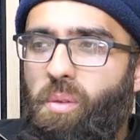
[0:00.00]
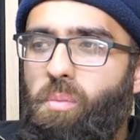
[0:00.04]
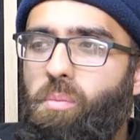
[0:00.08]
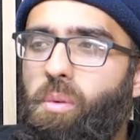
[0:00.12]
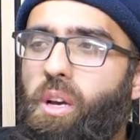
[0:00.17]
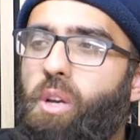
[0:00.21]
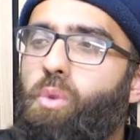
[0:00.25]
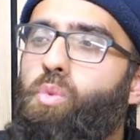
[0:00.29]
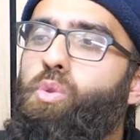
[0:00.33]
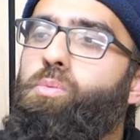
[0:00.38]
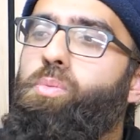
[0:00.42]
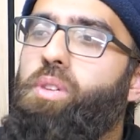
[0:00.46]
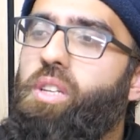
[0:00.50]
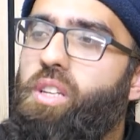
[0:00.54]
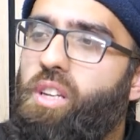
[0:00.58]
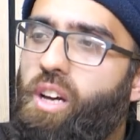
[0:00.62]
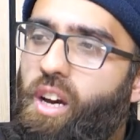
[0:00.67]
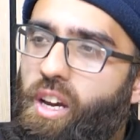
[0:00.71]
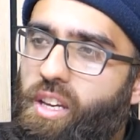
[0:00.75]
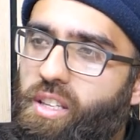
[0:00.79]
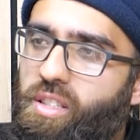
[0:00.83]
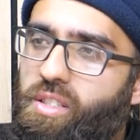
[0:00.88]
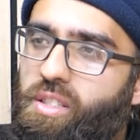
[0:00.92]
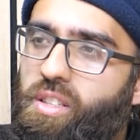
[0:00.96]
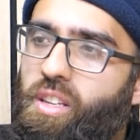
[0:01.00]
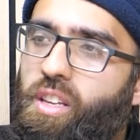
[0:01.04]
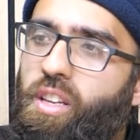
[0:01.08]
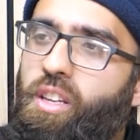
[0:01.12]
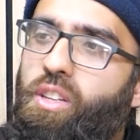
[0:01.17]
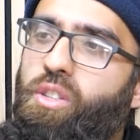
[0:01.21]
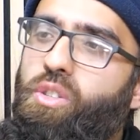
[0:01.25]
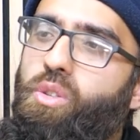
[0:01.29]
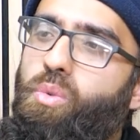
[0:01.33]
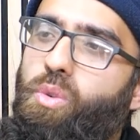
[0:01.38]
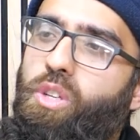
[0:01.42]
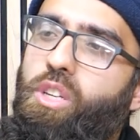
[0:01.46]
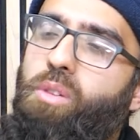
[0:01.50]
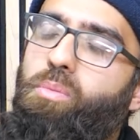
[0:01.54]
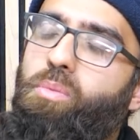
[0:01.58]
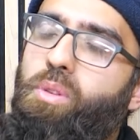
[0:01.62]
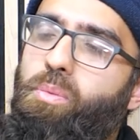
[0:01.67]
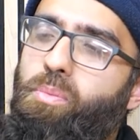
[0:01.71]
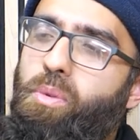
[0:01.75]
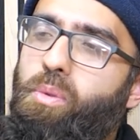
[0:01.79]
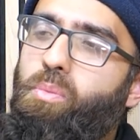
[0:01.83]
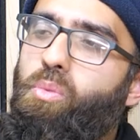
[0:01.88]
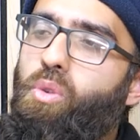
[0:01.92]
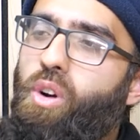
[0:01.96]
But it would be nice so we can be
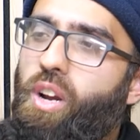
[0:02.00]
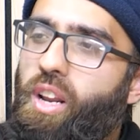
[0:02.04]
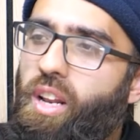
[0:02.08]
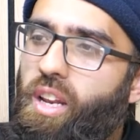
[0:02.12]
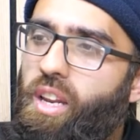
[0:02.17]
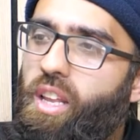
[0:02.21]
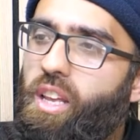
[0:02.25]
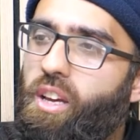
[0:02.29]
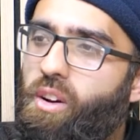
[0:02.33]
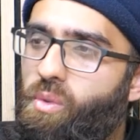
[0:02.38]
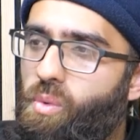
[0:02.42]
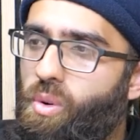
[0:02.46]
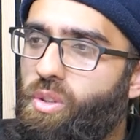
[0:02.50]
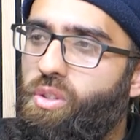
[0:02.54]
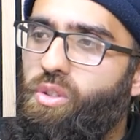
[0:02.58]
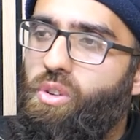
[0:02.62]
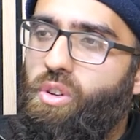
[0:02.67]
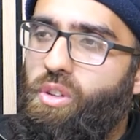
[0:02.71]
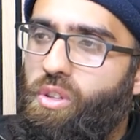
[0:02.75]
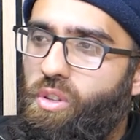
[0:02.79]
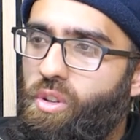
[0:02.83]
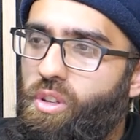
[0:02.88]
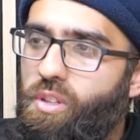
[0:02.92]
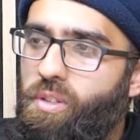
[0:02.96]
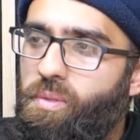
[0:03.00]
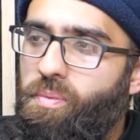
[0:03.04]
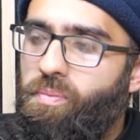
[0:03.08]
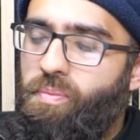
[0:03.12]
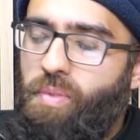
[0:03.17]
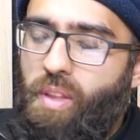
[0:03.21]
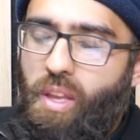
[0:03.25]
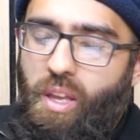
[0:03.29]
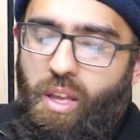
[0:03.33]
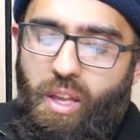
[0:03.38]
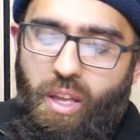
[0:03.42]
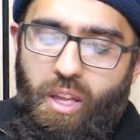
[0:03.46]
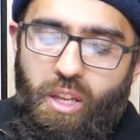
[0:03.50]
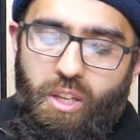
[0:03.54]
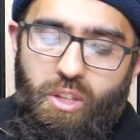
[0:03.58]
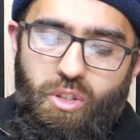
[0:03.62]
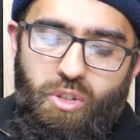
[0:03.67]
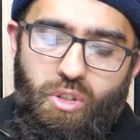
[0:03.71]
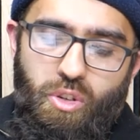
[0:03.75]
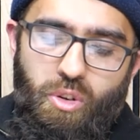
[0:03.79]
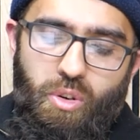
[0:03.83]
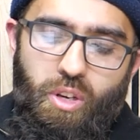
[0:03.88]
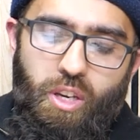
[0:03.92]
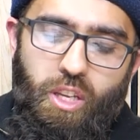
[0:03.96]
a bit more clear of what's going on.
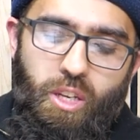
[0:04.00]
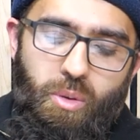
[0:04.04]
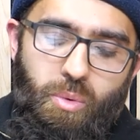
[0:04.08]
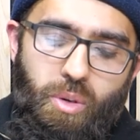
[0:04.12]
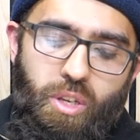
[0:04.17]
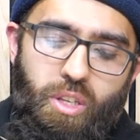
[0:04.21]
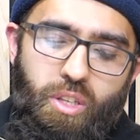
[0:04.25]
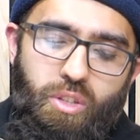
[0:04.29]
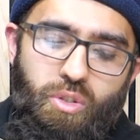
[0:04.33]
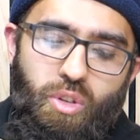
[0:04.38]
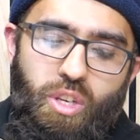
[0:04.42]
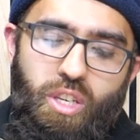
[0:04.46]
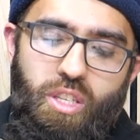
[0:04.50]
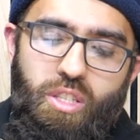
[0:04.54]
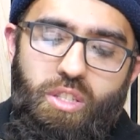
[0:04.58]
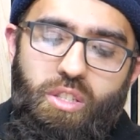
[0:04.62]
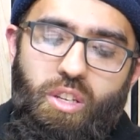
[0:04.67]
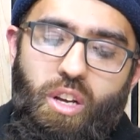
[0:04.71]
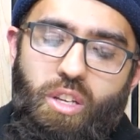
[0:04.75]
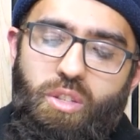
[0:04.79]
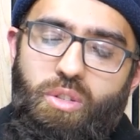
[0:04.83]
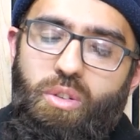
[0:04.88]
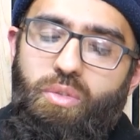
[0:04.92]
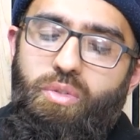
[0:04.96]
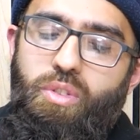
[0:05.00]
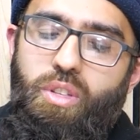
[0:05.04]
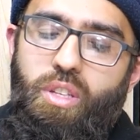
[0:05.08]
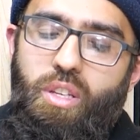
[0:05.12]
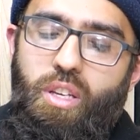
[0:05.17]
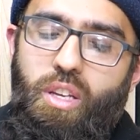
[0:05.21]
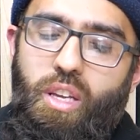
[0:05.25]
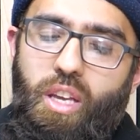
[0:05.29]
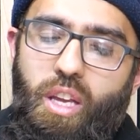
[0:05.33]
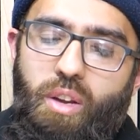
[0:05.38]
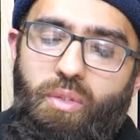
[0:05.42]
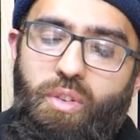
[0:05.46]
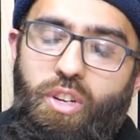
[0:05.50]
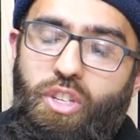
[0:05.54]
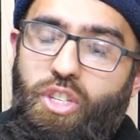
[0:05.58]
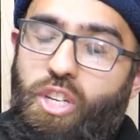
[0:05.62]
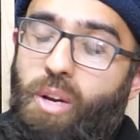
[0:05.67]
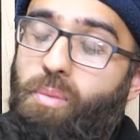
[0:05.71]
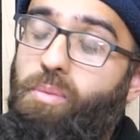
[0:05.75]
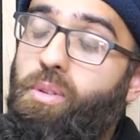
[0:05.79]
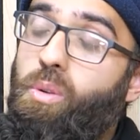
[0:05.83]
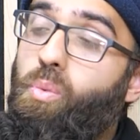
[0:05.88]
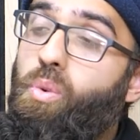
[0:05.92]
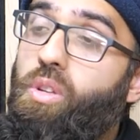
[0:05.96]
So anyway, so he starts off every
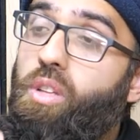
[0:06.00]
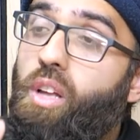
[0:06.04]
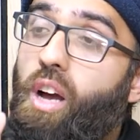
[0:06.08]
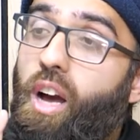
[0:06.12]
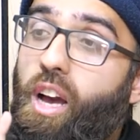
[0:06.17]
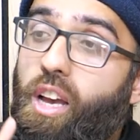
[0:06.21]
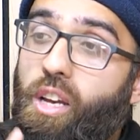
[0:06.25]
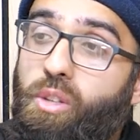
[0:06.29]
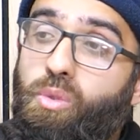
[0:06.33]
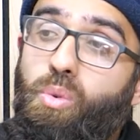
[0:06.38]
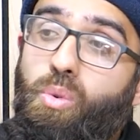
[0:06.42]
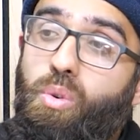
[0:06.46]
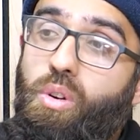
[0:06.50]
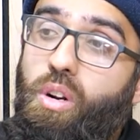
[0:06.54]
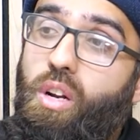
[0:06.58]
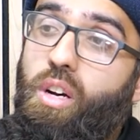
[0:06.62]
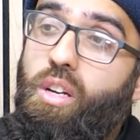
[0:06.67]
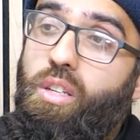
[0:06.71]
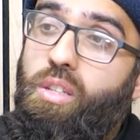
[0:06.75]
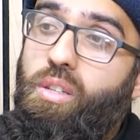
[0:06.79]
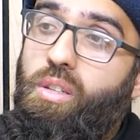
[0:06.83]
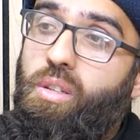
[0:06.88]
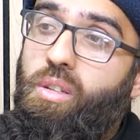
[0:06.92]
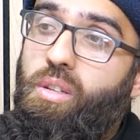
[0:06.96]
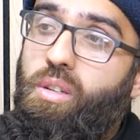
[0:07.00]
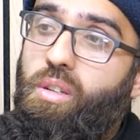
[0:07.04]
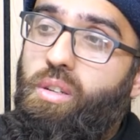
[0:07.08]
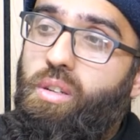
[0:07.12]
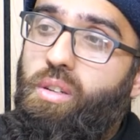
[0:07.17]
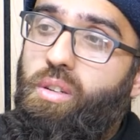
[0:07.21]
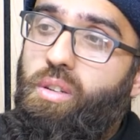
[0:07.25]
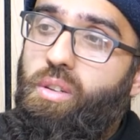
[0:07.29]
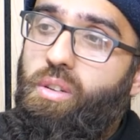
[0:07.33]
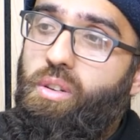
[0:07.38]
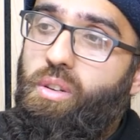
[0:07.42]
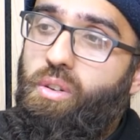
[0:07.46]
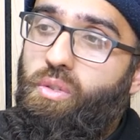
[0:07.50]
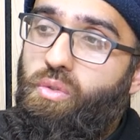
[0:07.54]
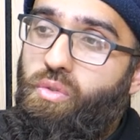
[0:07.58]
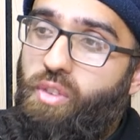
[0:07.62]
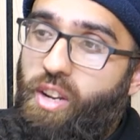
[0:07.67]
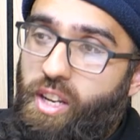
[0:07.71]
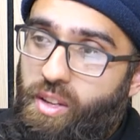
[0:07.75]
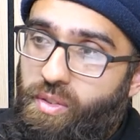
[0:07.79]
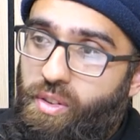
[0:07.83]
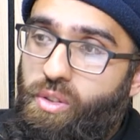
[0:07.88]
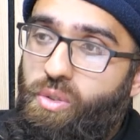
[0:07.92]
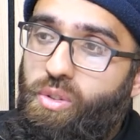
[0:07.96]
chapter with ayatul Quran,
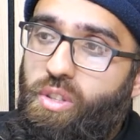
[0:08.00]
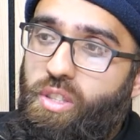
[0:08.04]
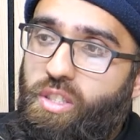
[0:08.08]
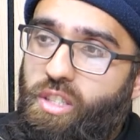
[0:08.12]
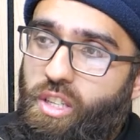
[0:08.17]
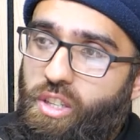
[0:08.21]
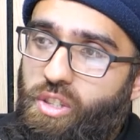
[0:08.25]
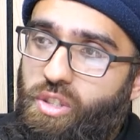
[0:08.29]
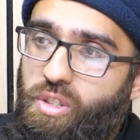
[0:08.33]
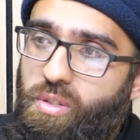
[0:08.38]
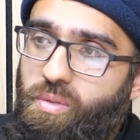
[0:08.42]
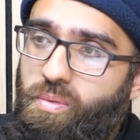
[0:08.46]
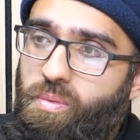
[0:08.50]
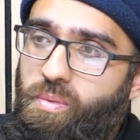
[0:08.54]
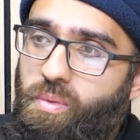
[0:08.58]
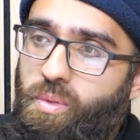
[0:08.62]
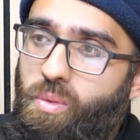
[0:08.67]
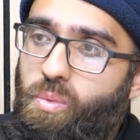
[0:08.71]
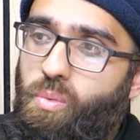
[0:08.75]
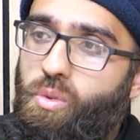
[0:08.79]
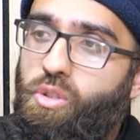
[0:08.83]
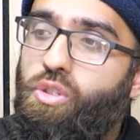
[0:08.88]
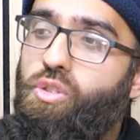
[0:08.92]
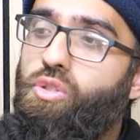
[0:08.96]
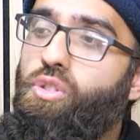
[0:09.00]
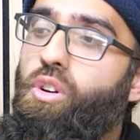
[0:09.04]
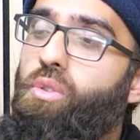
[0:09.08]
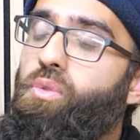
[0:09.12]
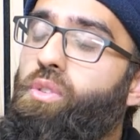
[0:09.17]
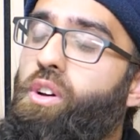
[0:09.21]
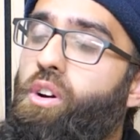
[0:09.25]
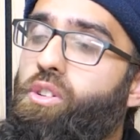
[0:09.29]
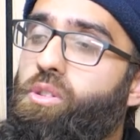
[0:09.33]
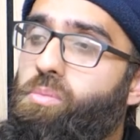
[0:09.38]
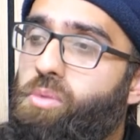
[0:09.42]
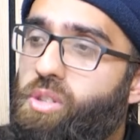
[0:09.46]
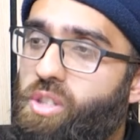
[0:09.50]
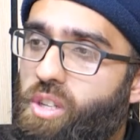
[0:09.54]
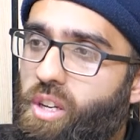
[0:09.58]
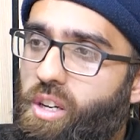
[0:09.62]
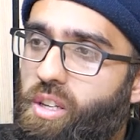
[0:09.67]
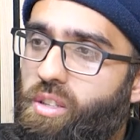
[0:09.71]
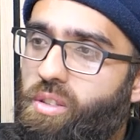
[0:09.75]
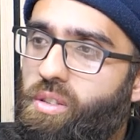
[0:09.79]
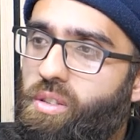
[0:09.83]
relevant to the section, which is not found in Mishkāt.